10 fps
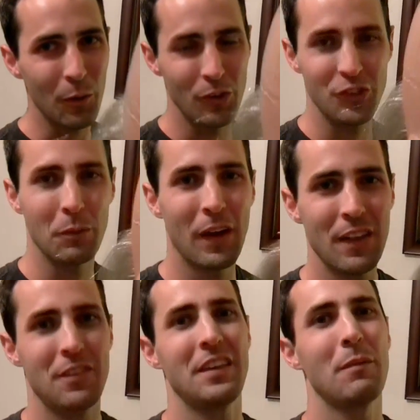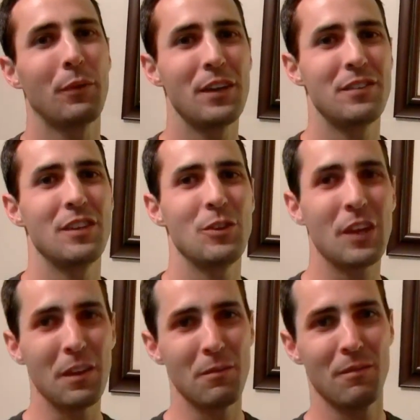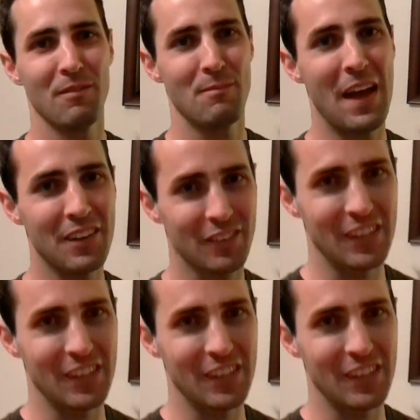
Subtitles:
which you can buy at the same place that you get mask